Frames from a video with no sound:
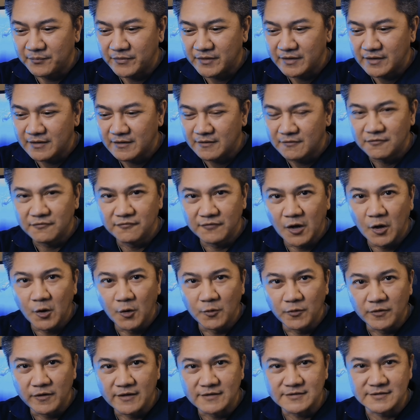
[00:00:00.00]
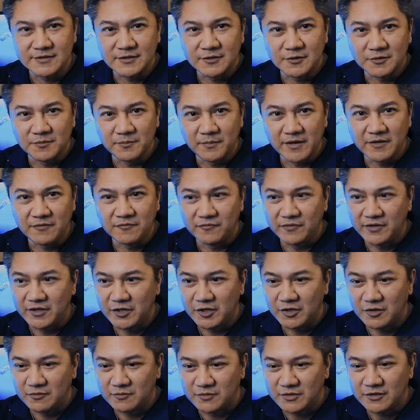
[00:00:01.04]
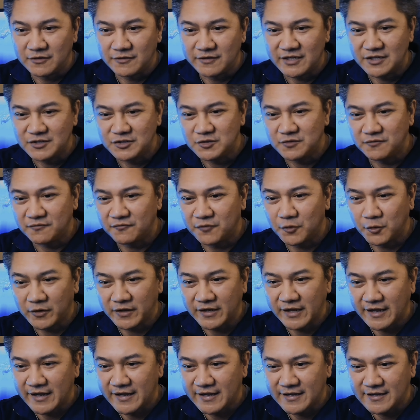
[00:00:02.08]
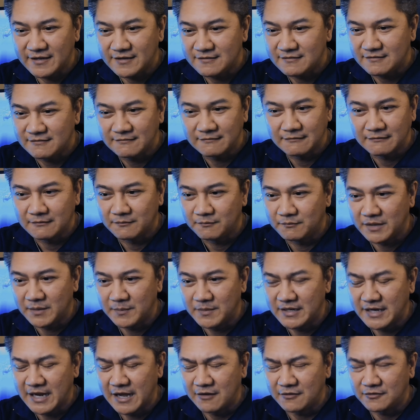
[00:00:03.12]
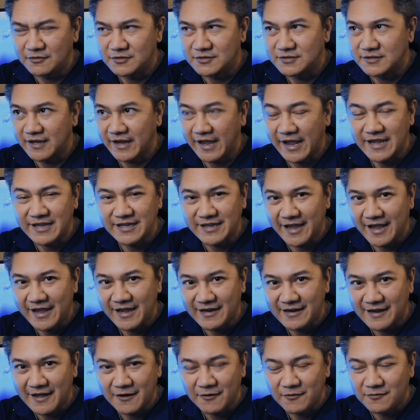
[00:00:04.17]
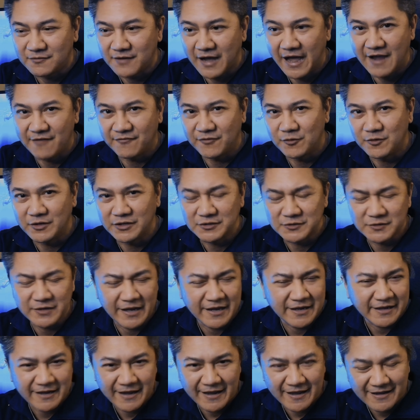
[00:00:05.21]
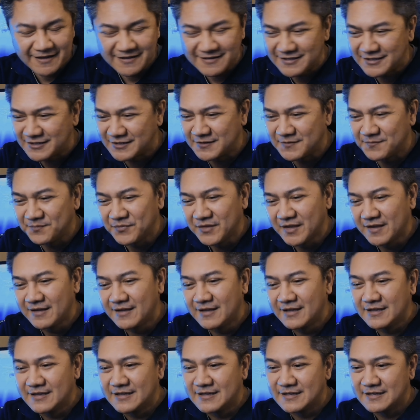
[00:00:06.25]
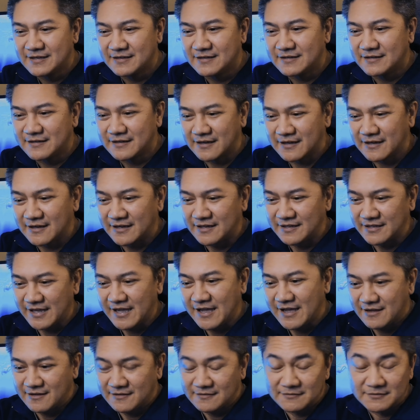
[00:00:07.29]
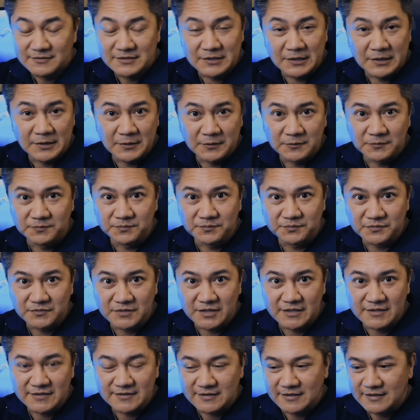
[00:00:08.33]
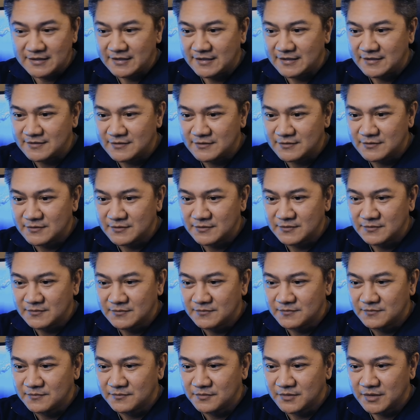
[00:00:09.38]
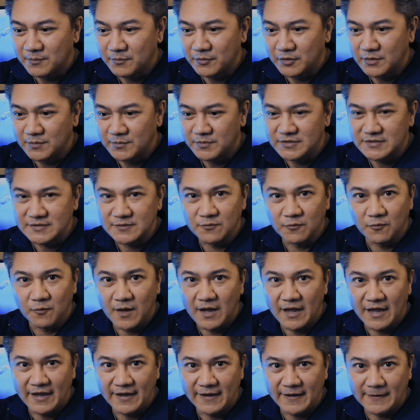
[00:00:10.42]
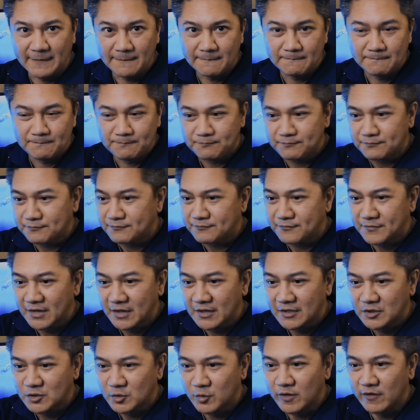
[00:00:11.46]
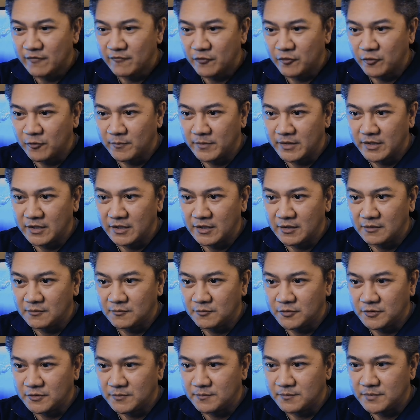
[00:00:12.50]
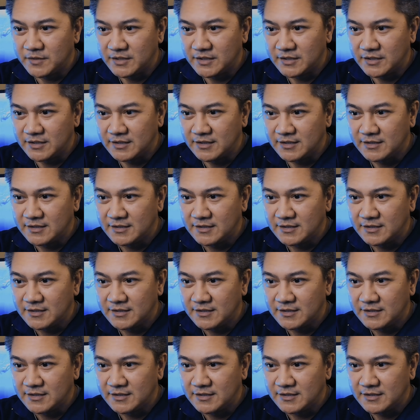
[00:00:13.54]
phone as their main video. You know, it can shoot 4K, maybe now just like 8K now. iPhone can shoot 8K, you know. Yeah, so that's the purpose why 24mm would be